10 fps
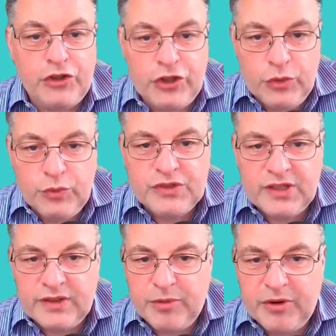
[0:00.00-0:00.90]

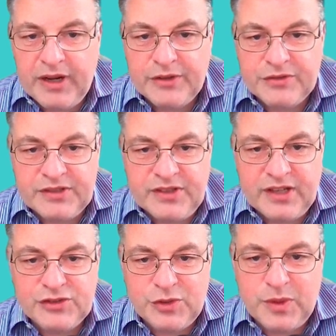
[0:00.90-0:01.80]
Using the browser
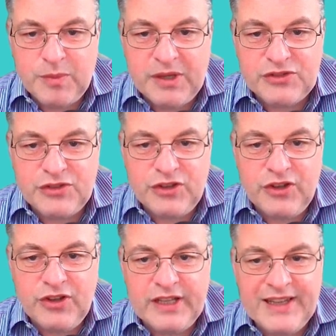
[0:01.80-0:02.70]
extension we mentioned
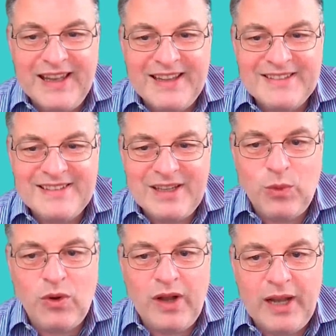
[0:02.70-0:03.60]
earlier, let's see
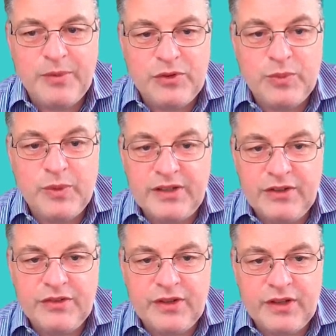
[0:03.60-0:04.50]
what happens when he
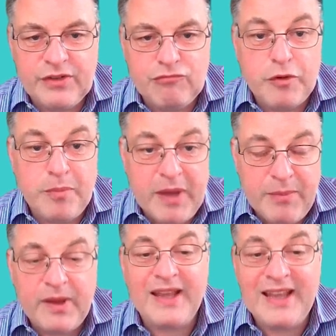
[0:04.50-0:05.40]
does this.
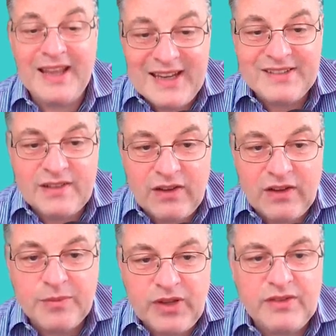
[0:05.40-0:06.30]
Remember, it is
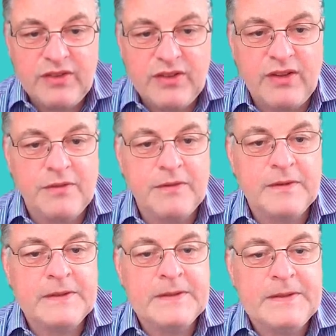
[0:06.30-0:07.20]
time sensitive.
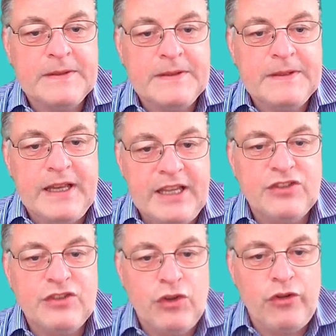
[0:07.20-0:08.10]

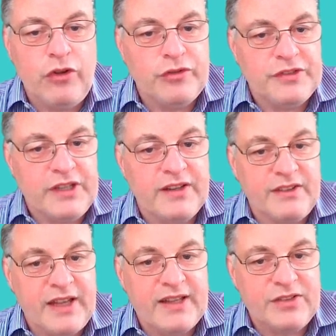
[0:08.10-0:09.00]
He's not logged in
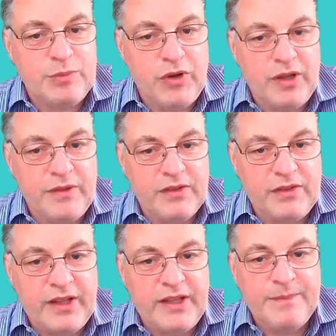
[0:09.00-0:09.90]
as Alice
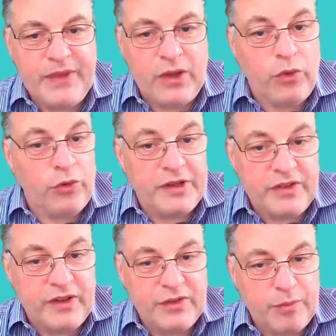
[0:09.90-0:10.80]
previously or
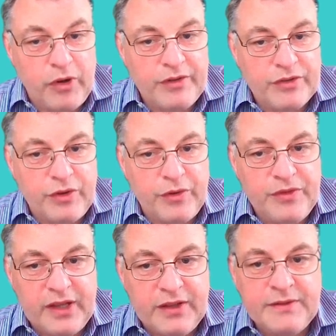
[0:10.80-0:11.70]
into this
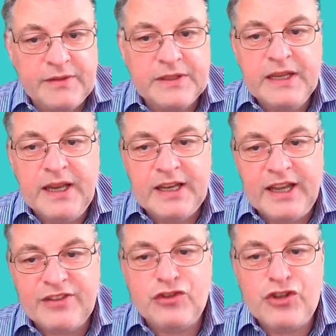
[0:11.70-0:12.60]
Microsoft tenant and
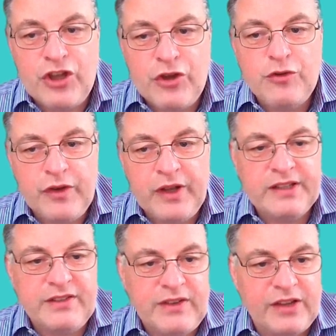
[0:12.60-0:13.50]
has no
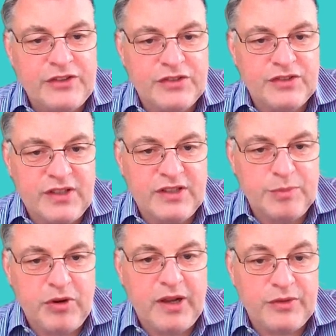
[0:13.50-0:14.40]
valid sessions in his
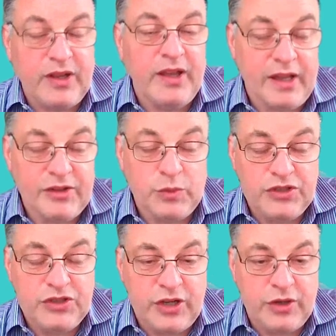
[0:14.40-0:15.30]
browser as
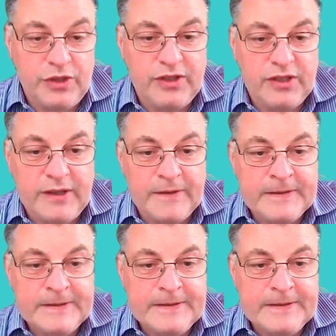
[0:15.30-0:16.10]
we showed earlier.